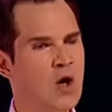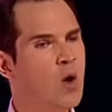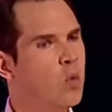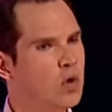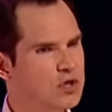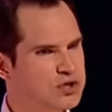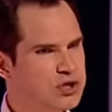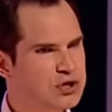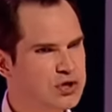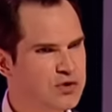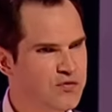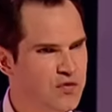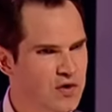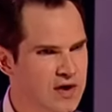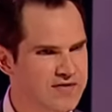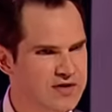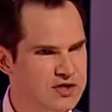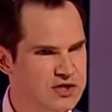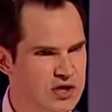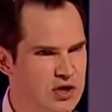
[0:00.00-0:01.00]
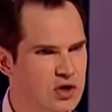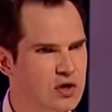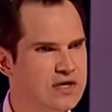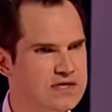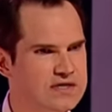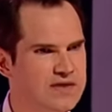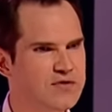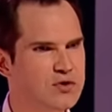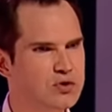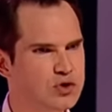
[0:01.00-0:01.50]
What do you do for a living? So you look
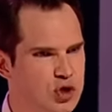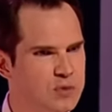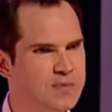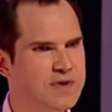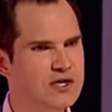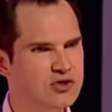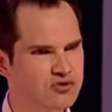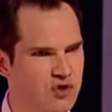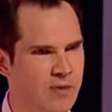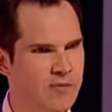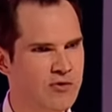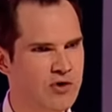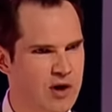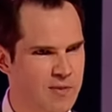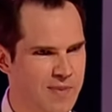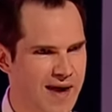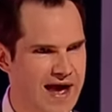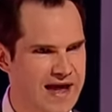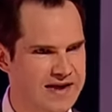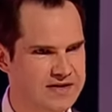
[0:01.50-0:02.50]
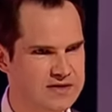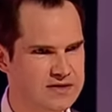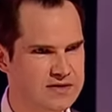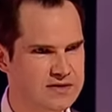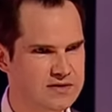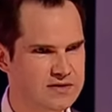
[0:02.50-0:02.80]
as if you should be a drummer in a band.